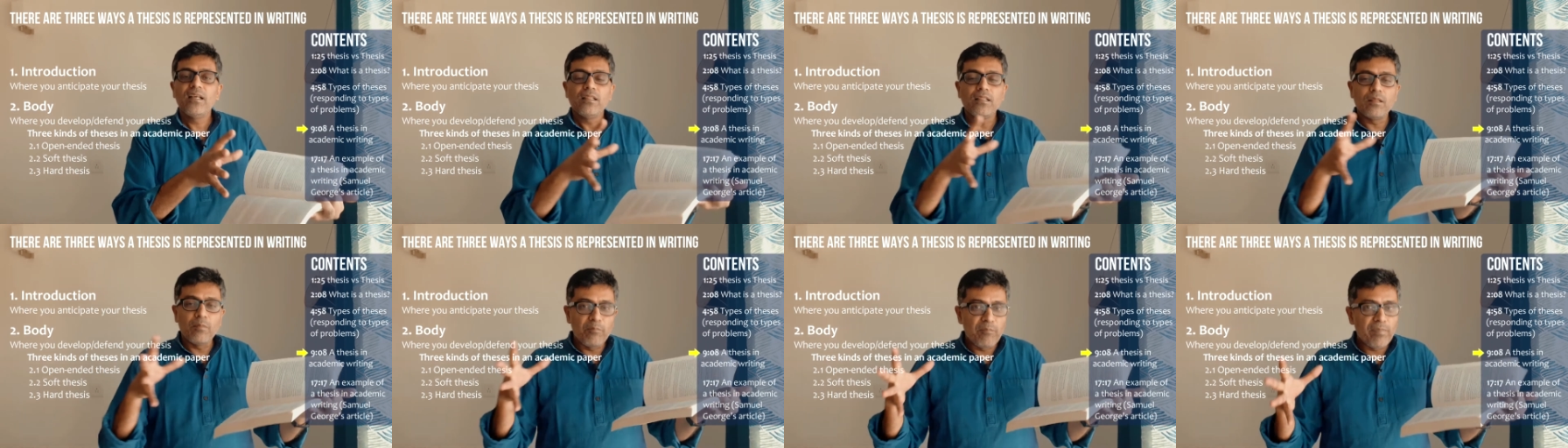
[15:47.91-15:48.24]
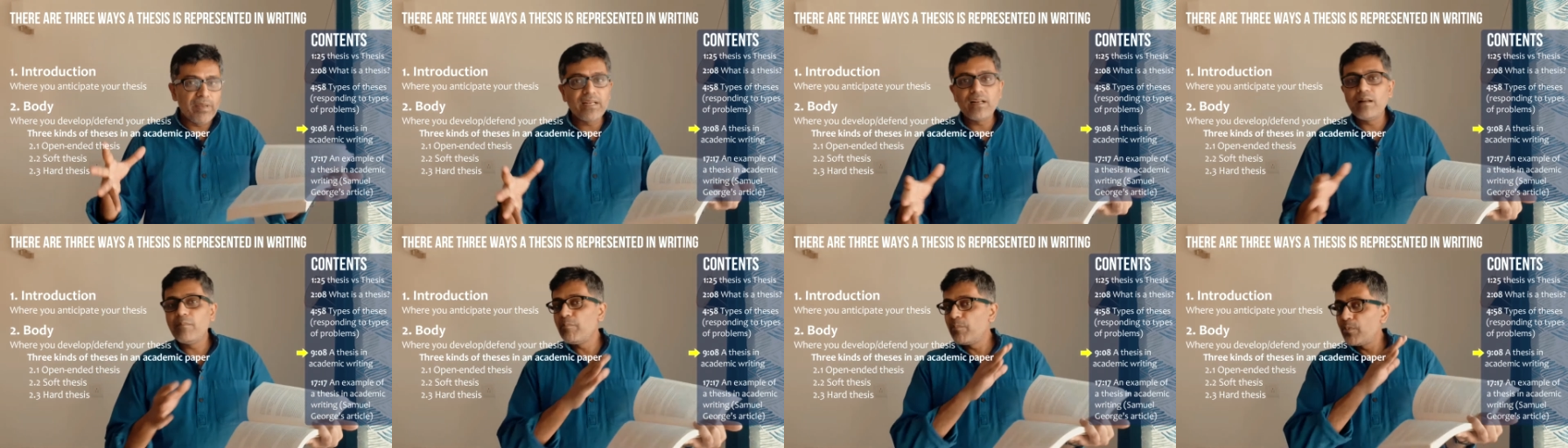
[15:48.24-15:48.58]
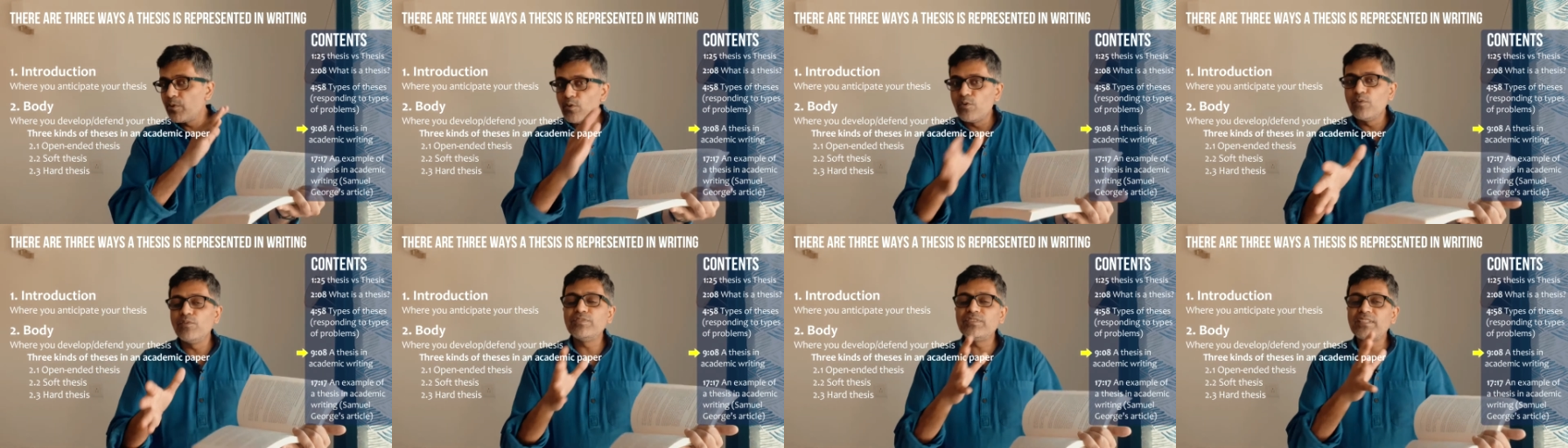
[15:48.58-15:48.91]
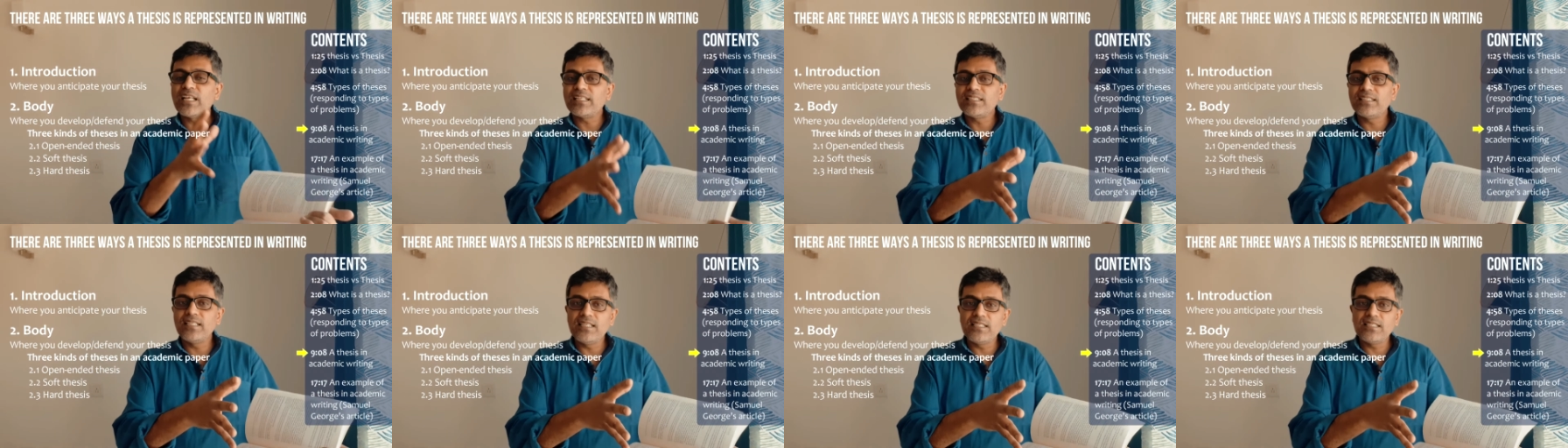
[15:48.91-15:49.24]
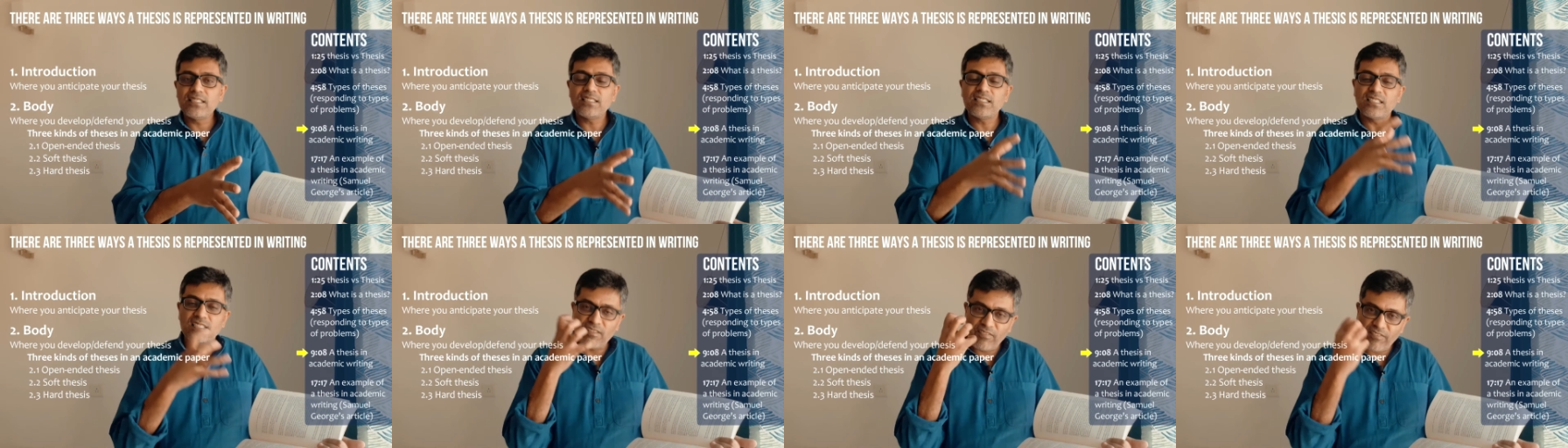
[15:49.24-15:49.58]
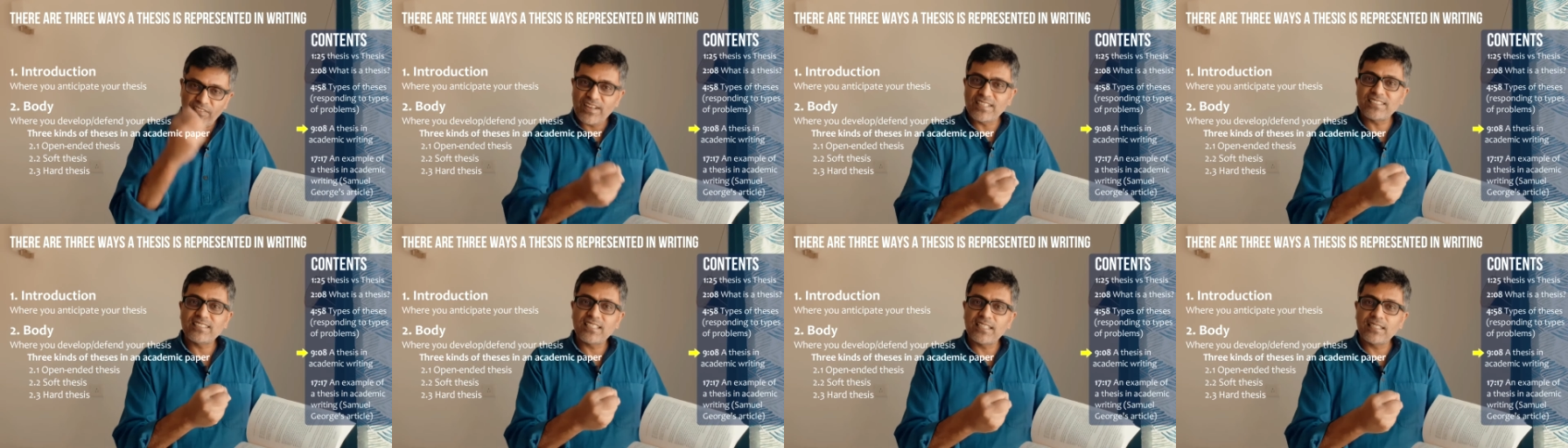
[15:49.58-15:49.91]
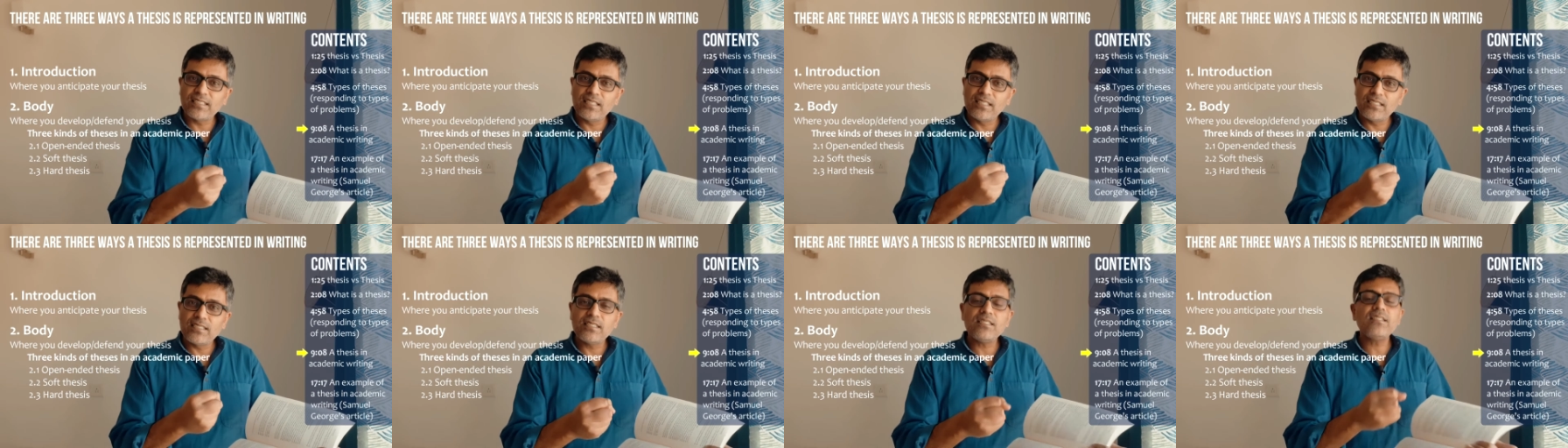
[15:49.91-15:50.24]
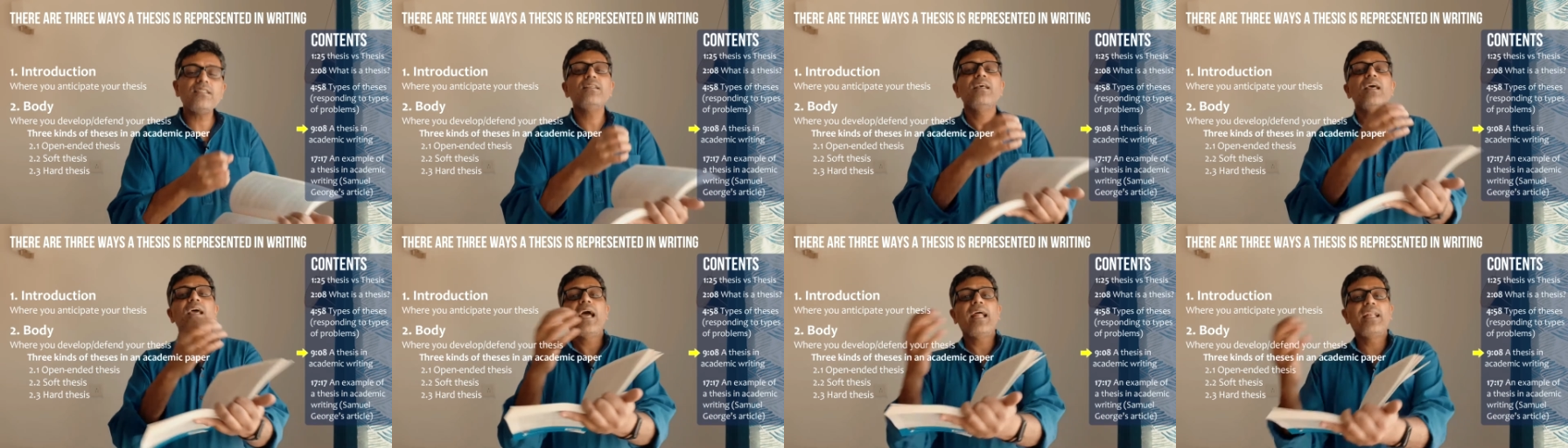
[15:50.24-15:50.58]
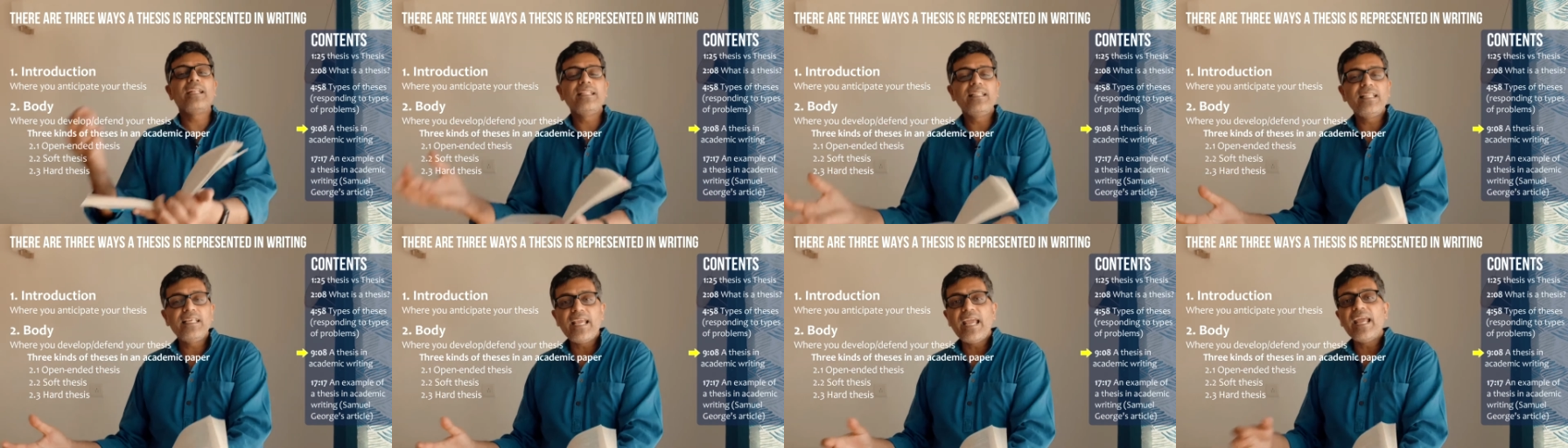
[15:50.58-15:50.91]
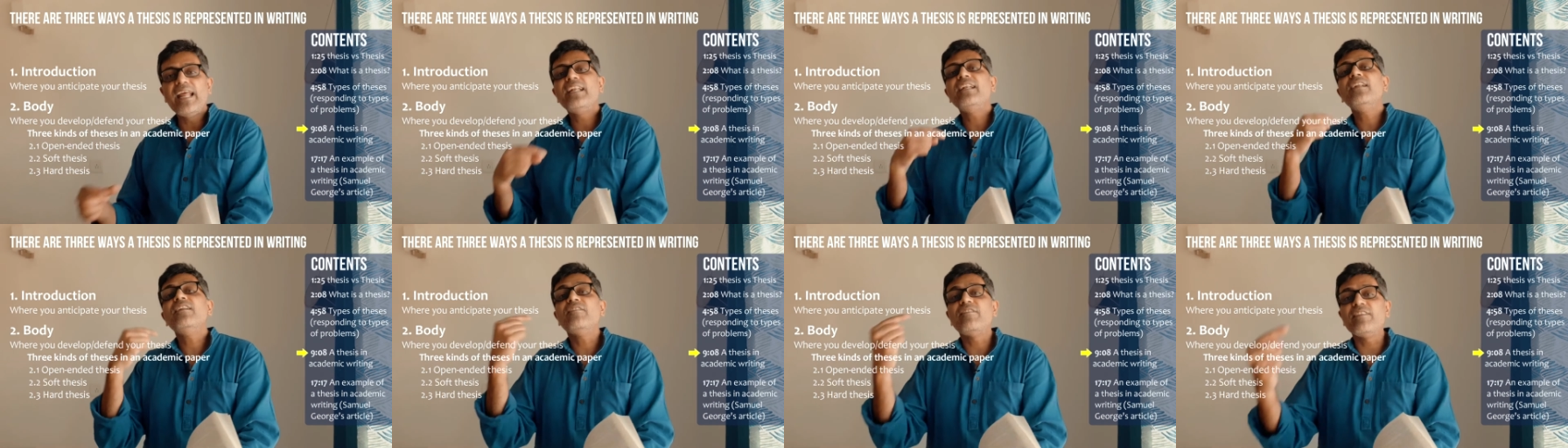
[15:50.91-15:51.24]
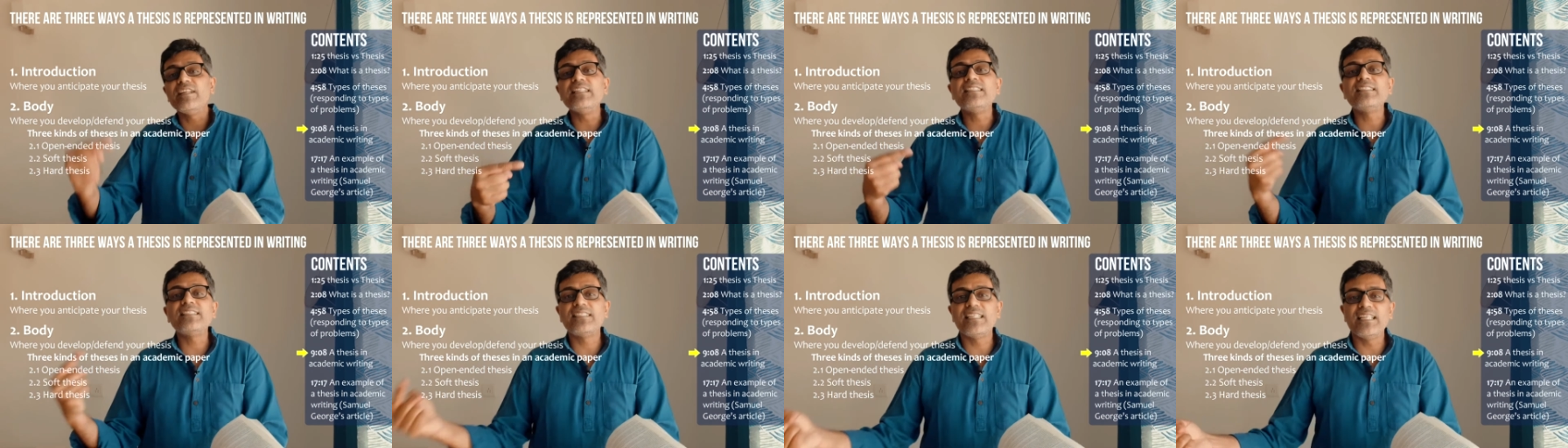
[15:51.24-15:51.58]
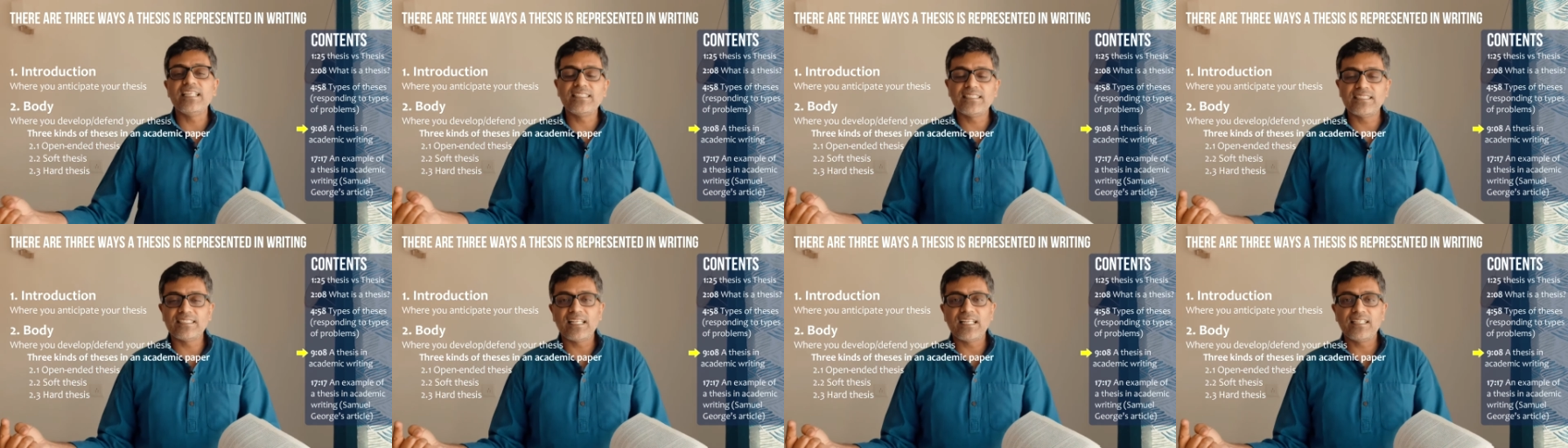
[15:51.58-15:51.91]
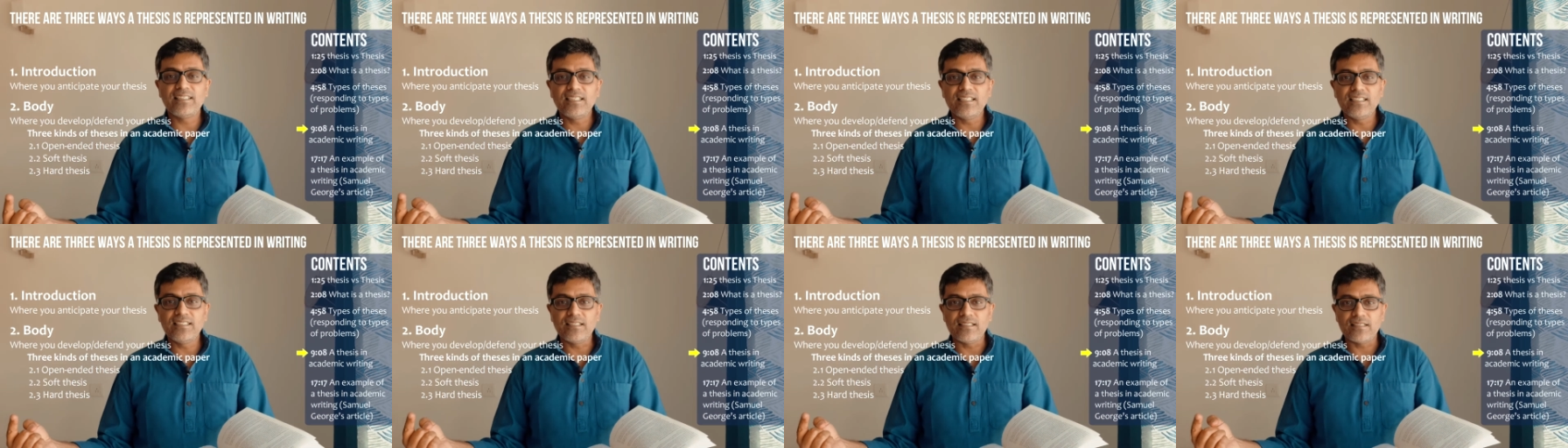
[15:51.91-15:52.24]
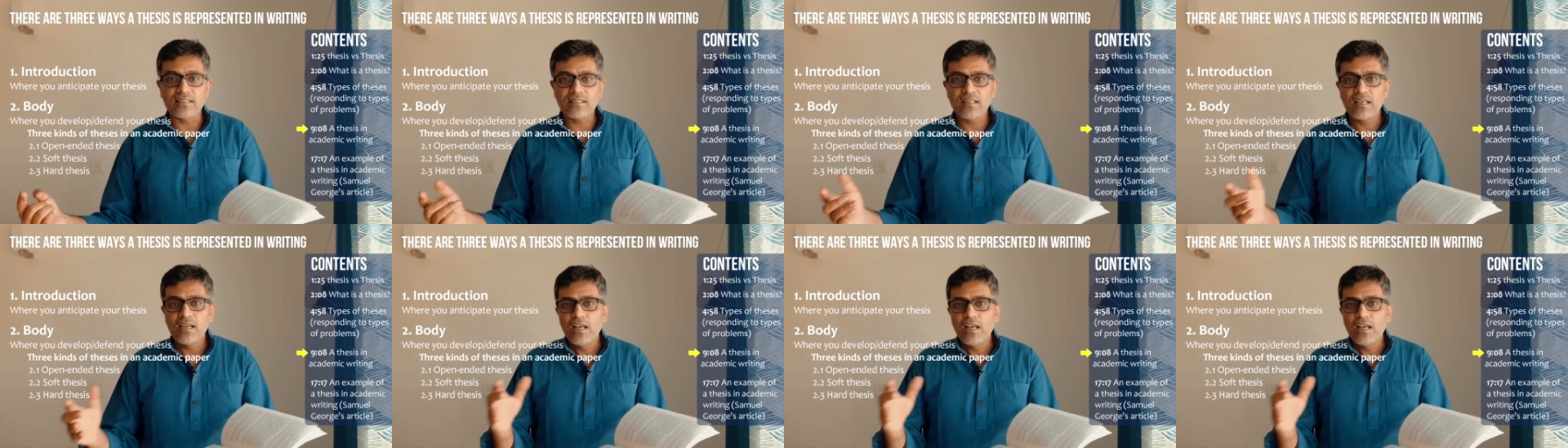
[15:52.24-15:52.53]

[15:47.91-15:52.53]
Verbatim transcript: the middle proves that thesis, defends that thesis, and in the end restates the thesis.